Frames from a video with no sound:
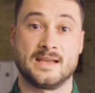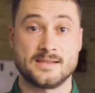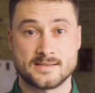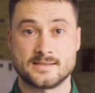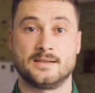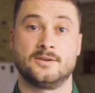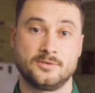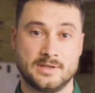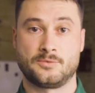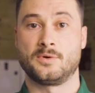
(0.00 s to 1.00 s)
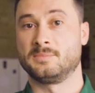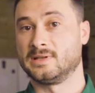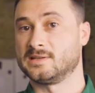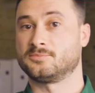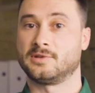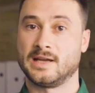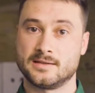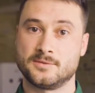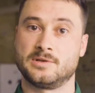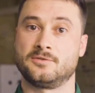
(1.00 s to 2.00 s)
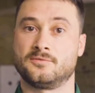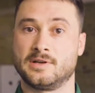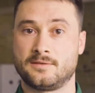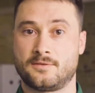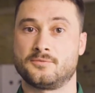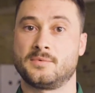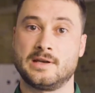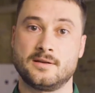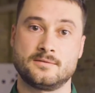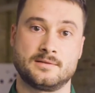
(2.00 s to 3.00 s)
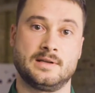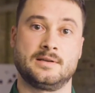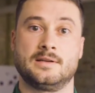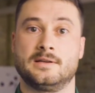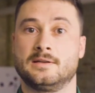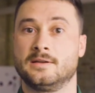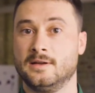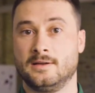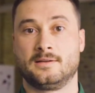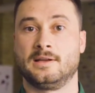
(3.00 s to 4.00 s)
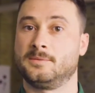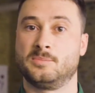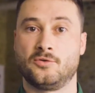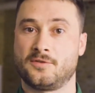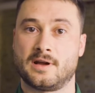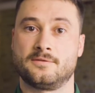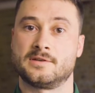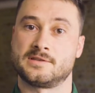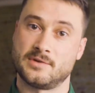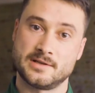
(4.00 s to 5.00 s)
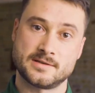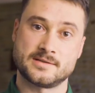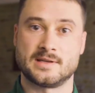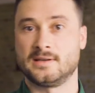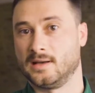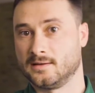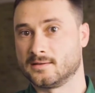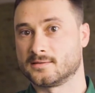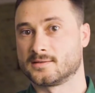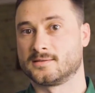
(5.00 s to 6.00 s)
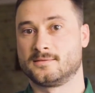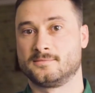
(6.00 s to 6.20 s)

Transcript: Yes, all the equipment is protected when you rent through Wedio, and it both covers renters and lenders.